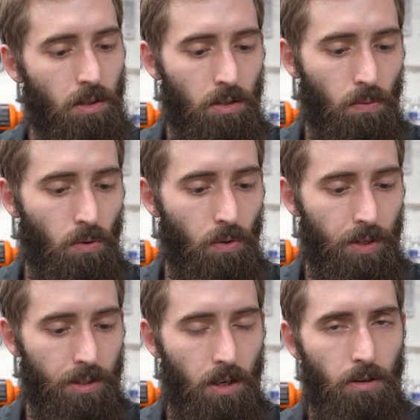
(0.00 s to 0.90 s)
to roll
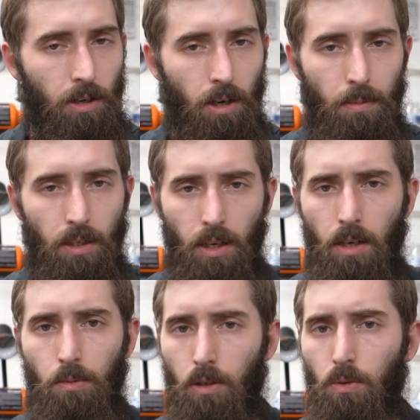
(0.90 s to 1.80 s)
this out and how many
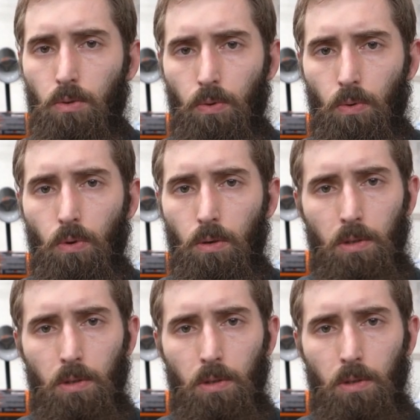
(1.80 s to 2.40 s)
times it goes through the roller,